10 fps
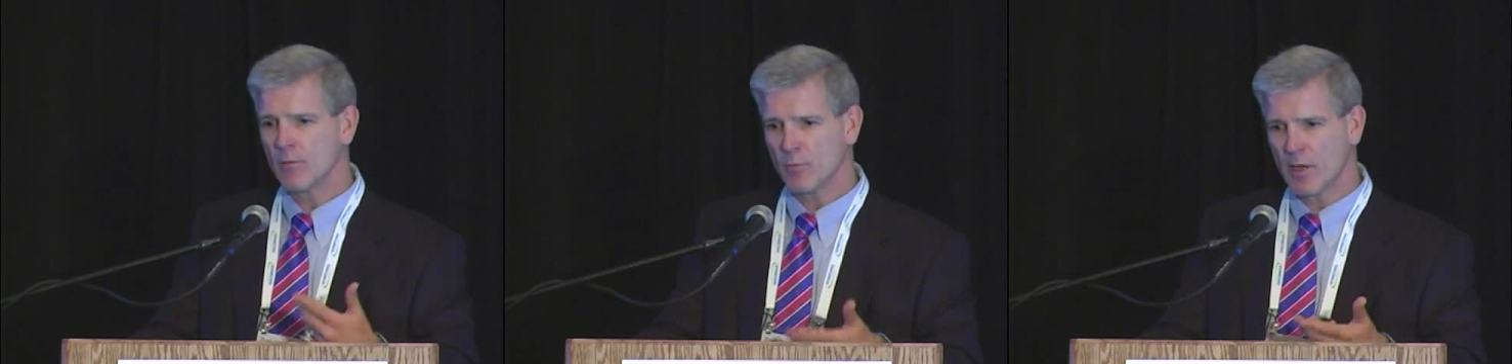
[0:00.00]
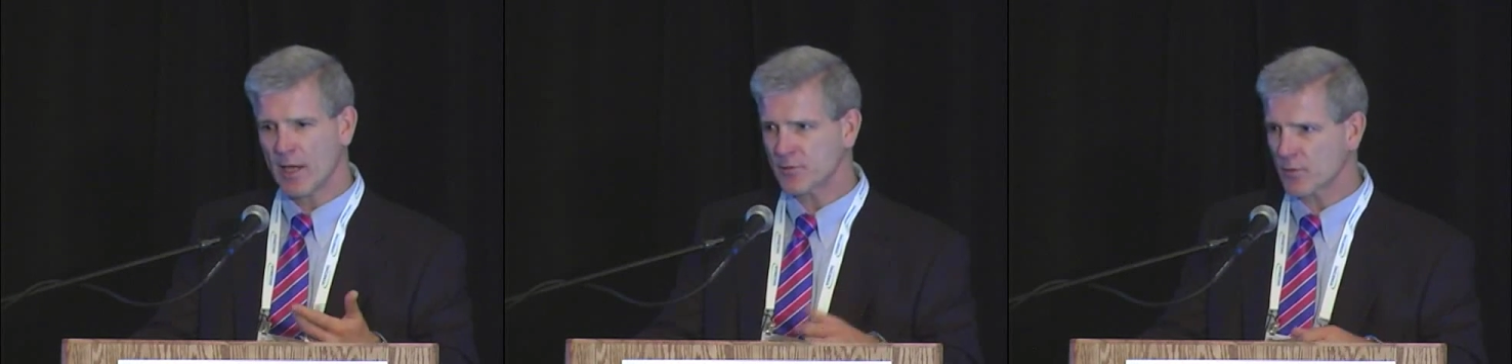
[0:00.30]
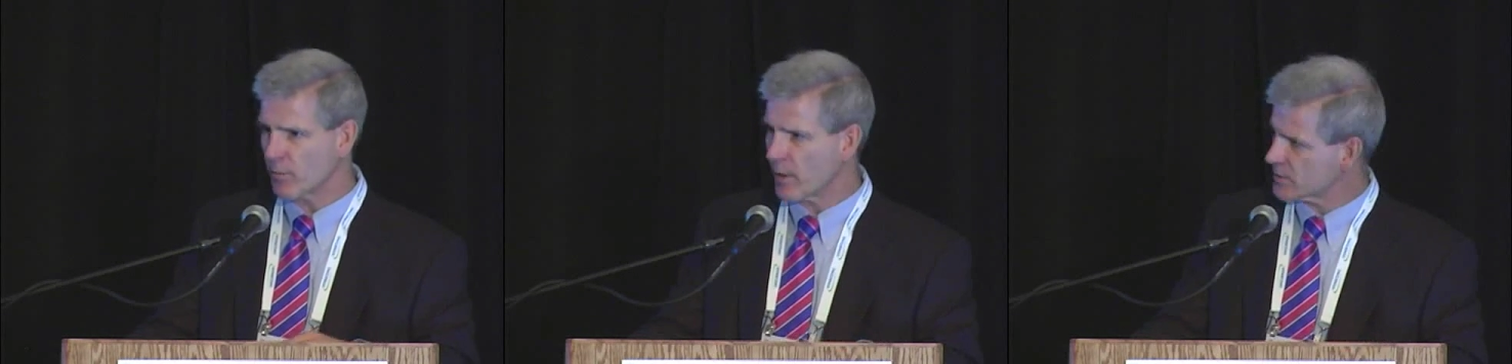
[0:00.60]
but
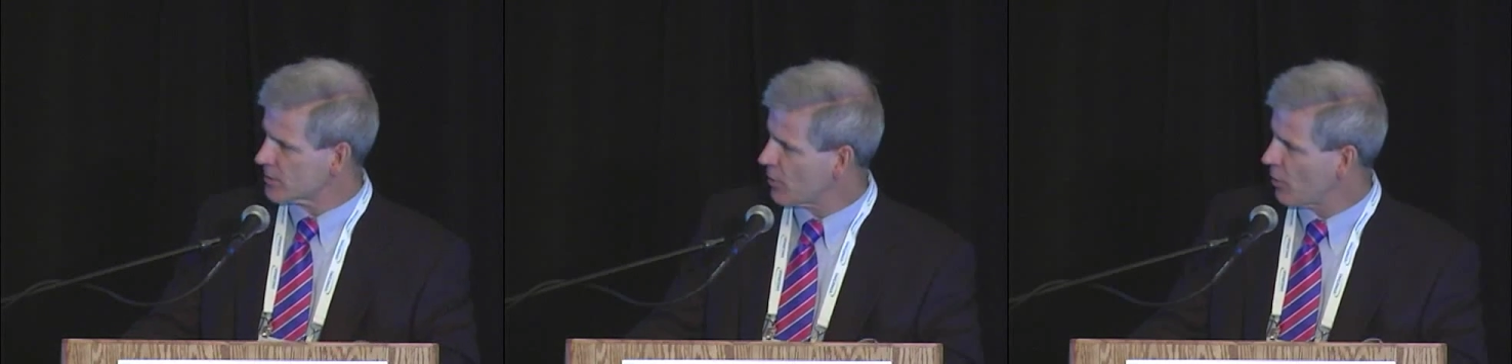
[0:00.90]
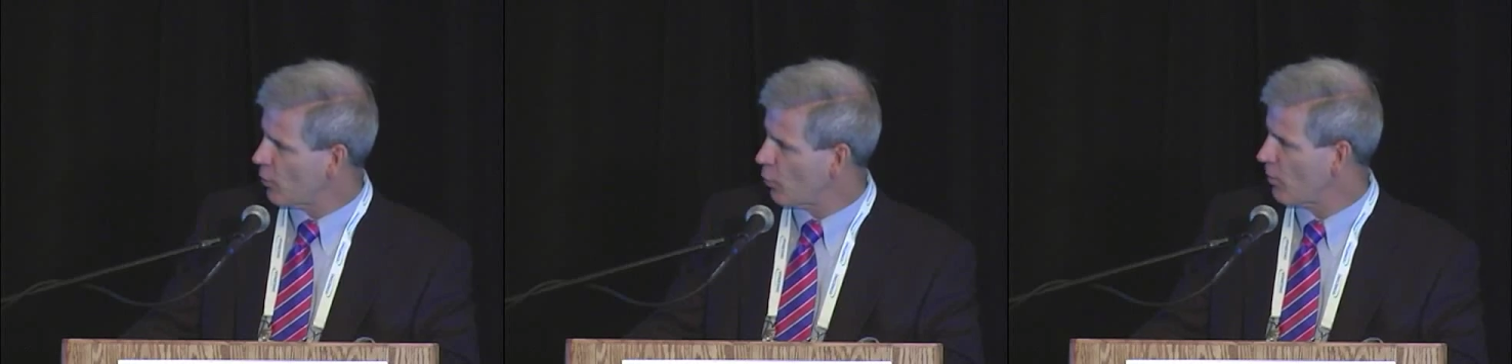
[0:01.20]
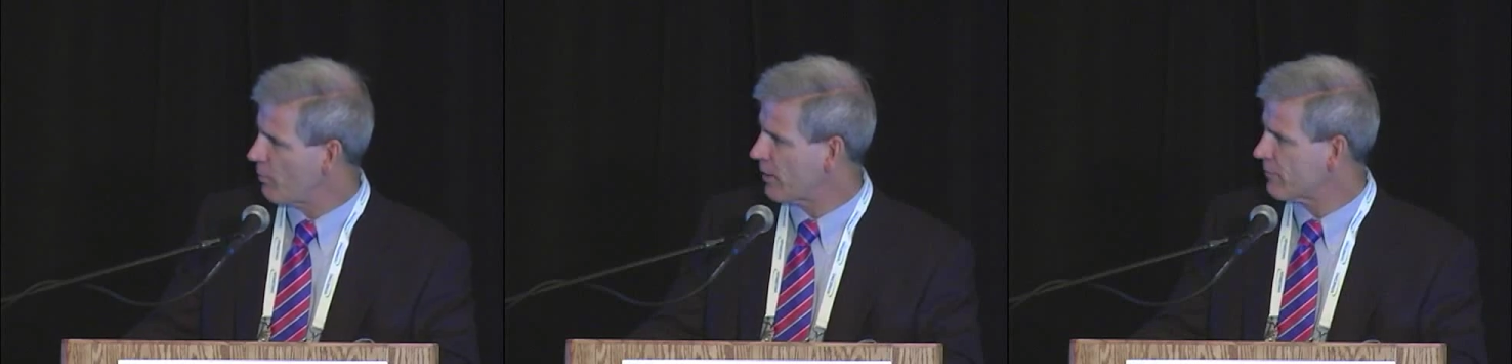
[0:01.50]
naturally Mexico
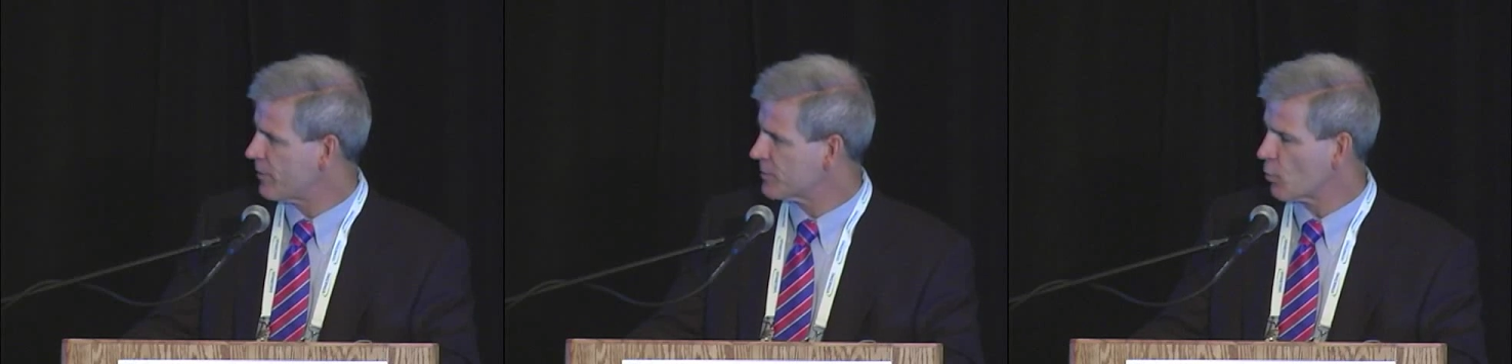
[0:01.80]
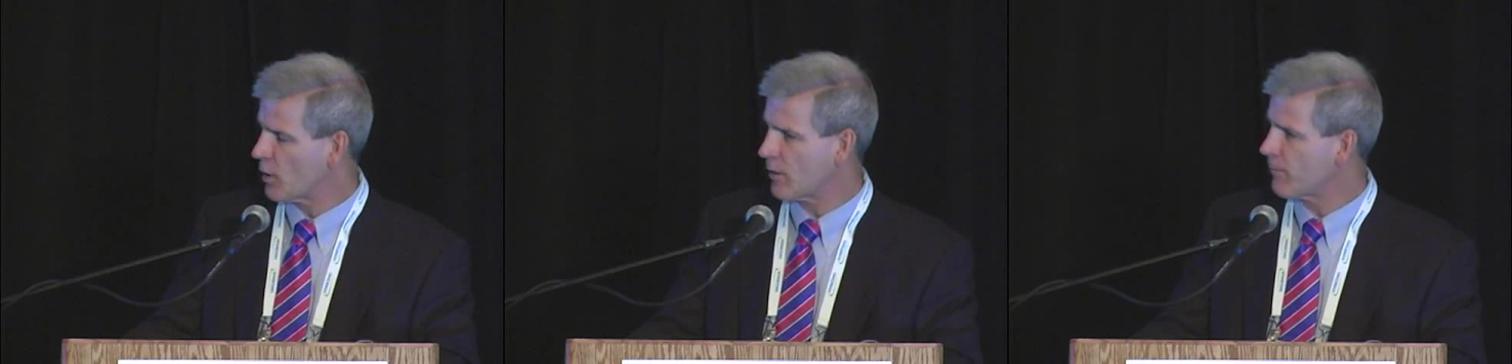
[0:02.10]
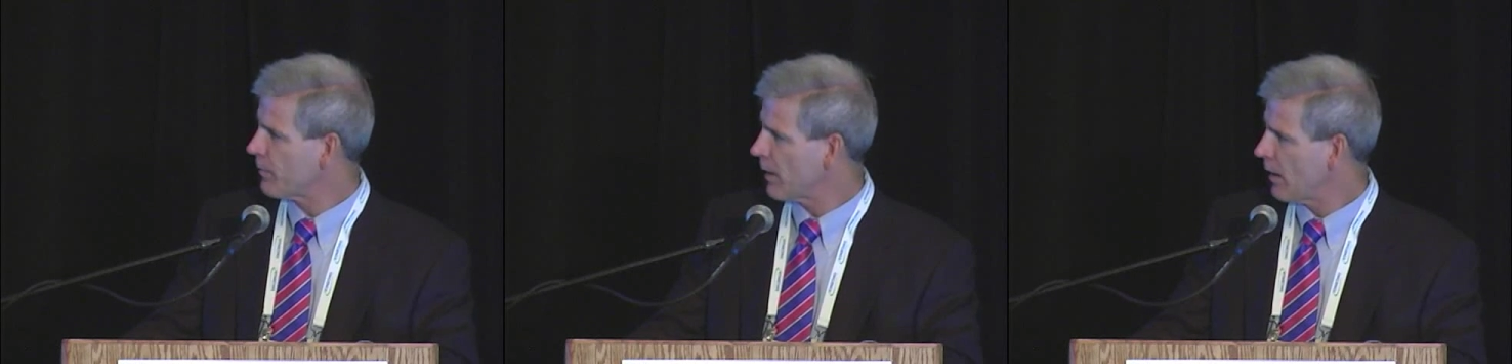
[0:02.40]
will benefit as
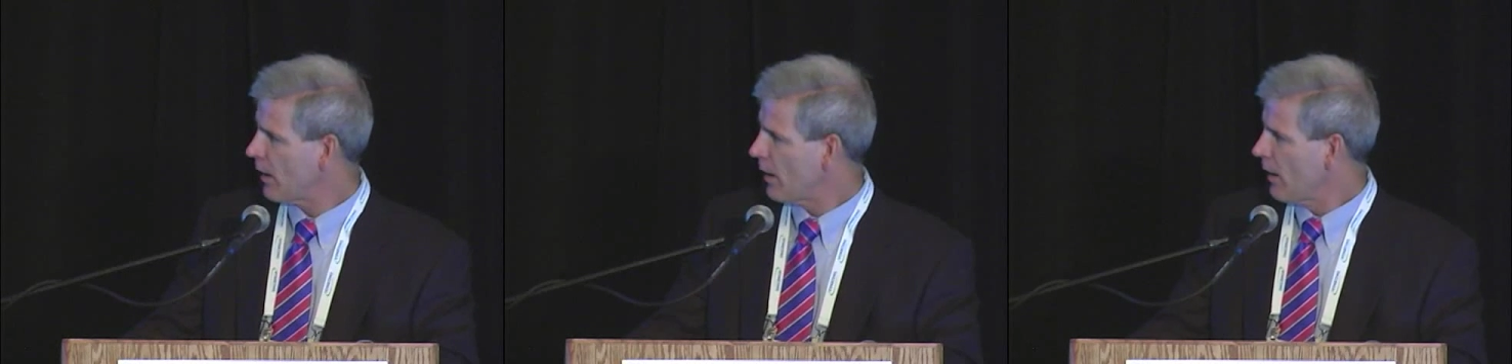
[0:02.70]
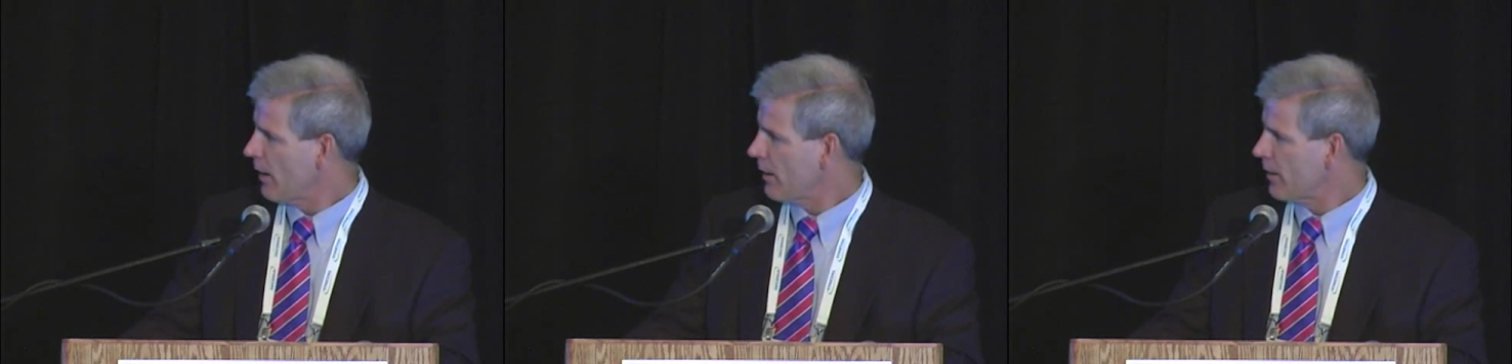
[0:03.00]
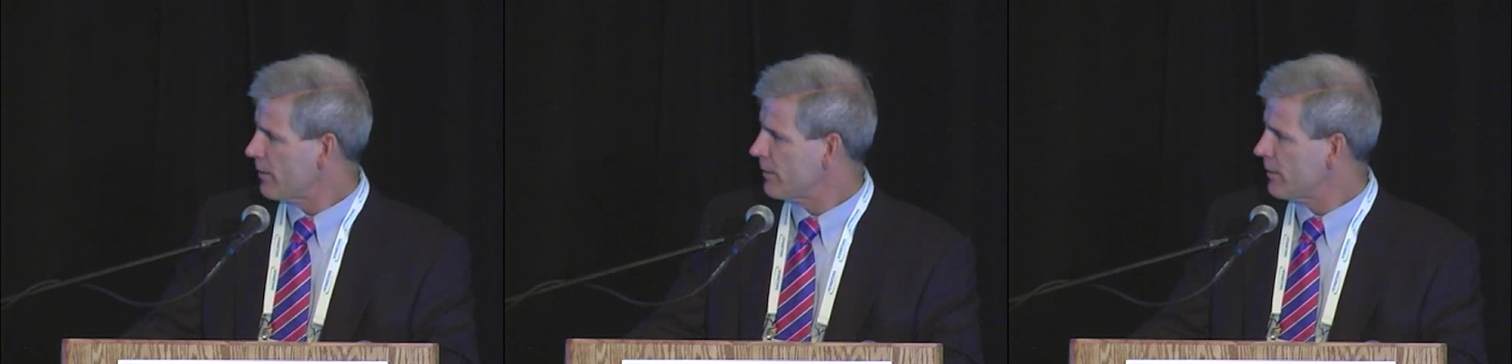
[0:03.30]
well.
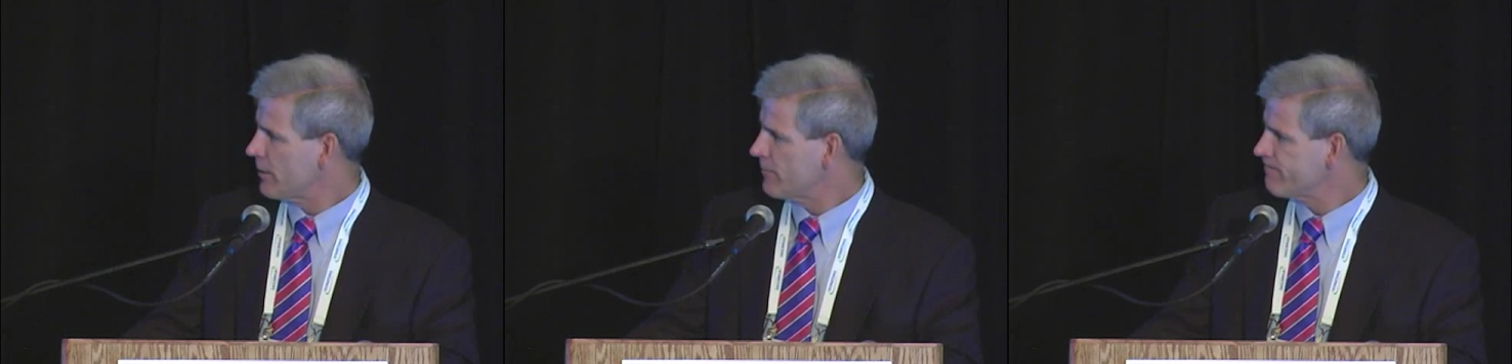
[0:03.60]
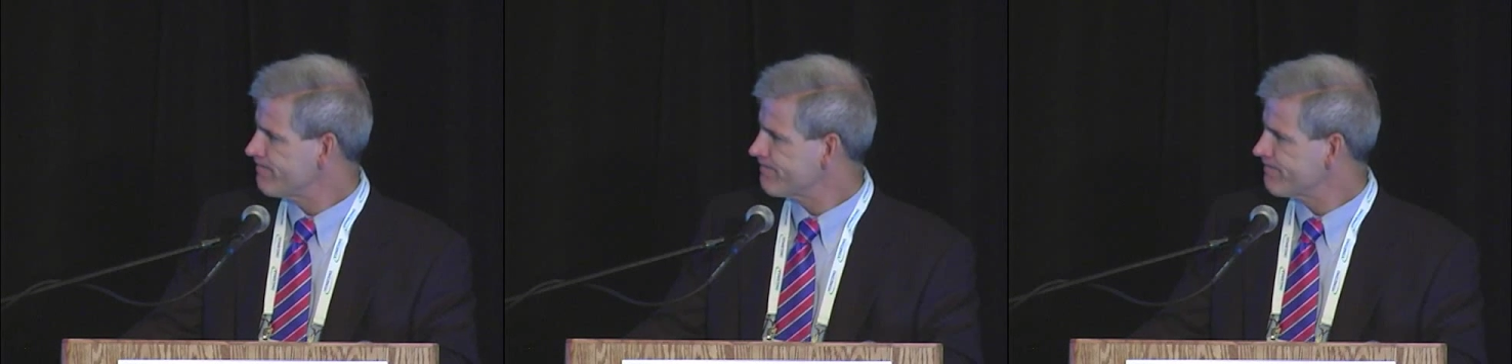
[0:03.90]
And